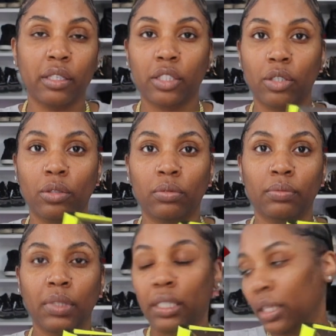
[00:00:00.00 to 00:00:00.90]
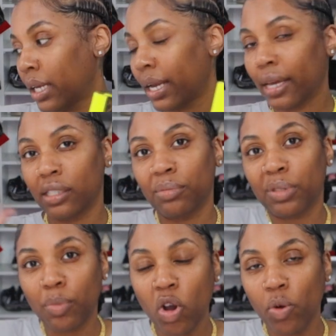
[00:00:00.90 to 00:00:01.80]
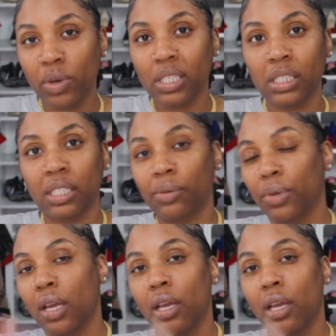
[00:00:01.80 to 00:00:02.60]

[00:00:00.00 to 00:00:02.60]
So, and then I got some small ones, and